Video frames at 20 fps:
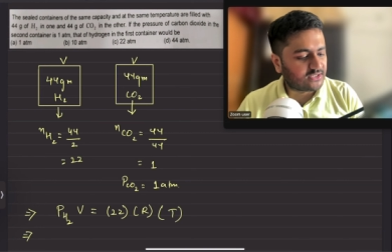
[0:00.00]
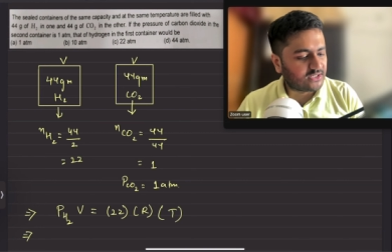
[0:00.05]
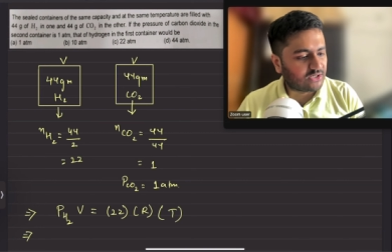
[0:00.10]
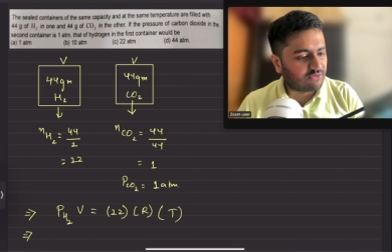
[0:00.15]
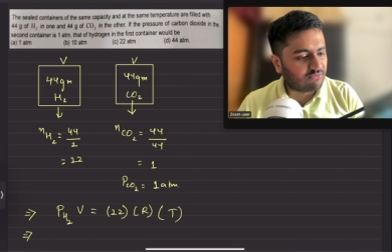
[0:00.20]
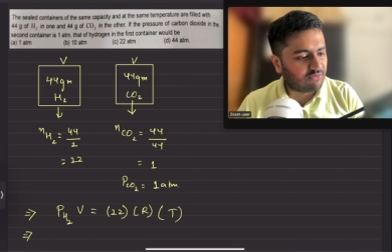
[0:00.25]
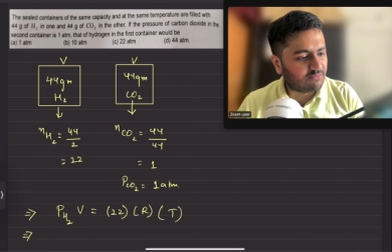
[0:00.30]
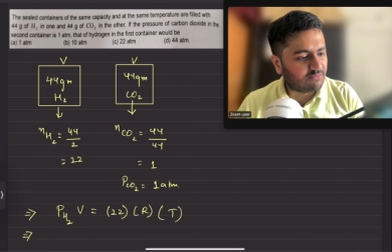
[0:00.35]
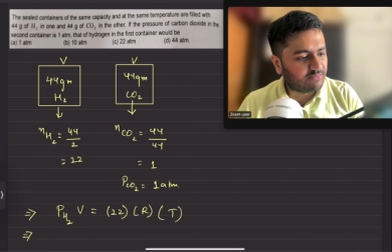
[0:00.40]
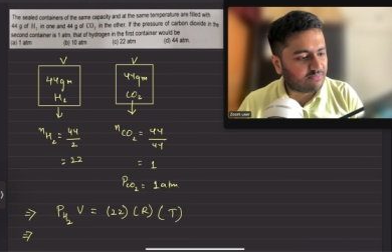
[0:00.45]
it
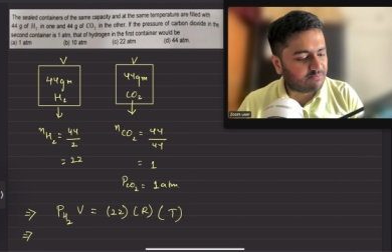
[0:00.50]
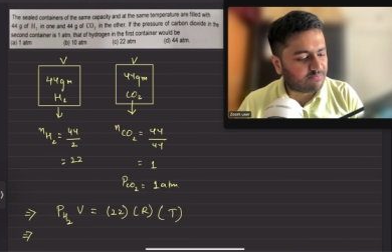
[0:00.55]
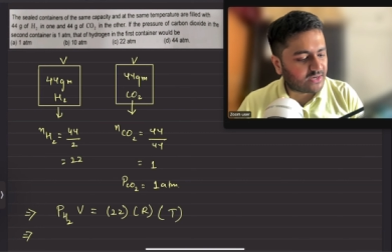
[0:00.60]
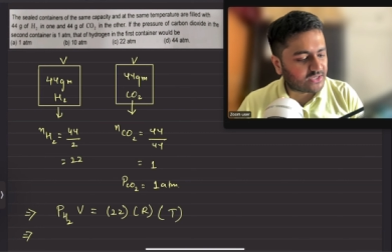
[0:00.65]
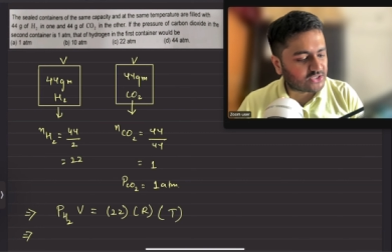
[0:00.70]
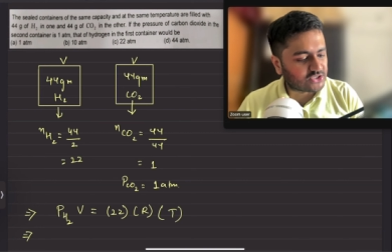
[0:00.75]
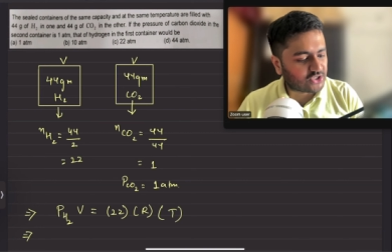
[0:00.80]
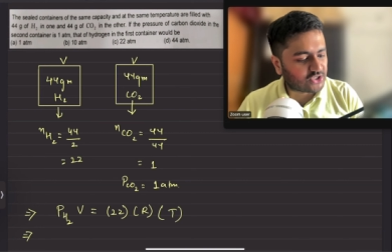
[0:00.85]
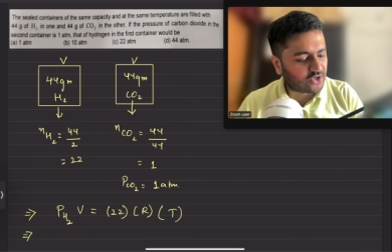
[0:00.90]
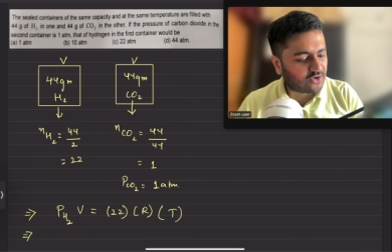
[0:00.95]
will be
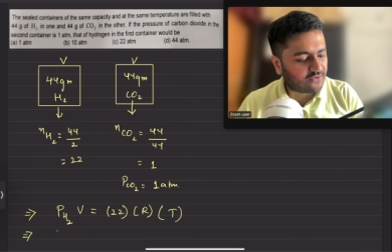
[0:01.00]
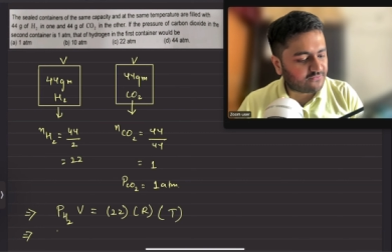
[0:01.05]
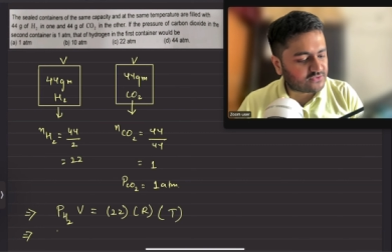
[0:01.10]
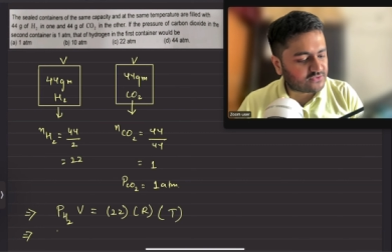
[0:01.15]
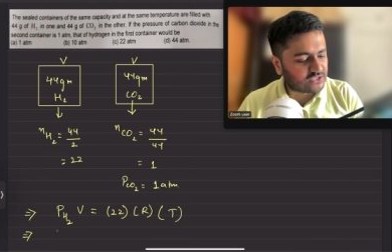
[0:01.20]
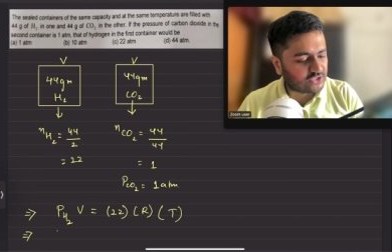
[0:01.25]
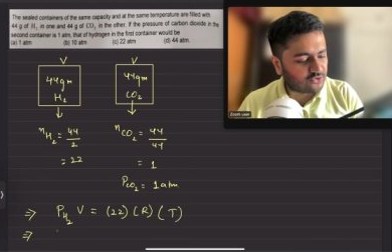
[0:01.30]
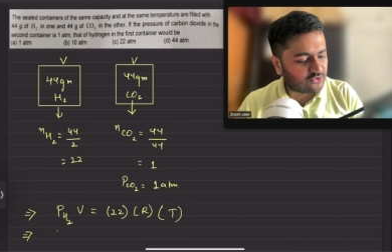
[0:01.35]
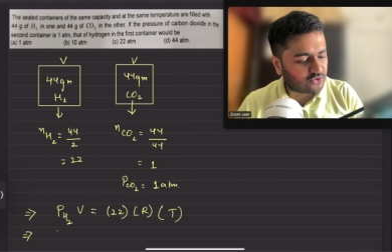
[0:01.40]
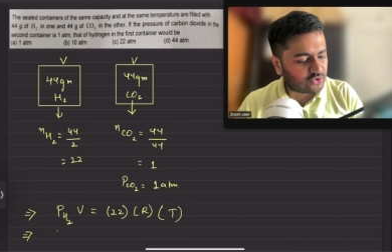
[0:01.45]
pressure of
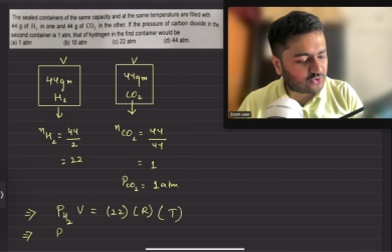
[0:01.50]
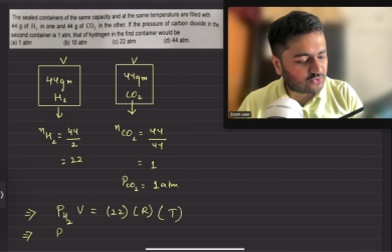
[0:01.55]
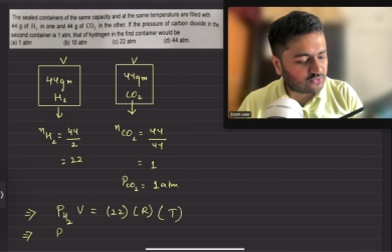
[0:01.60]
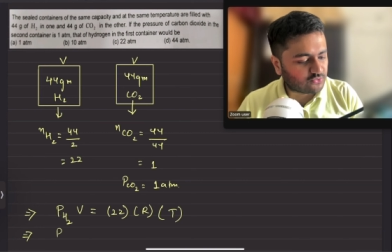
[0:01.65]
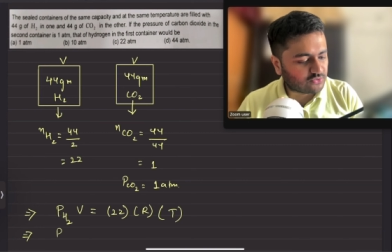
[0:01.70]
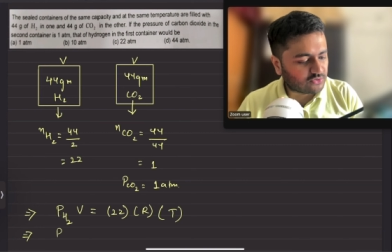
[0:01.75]
CO2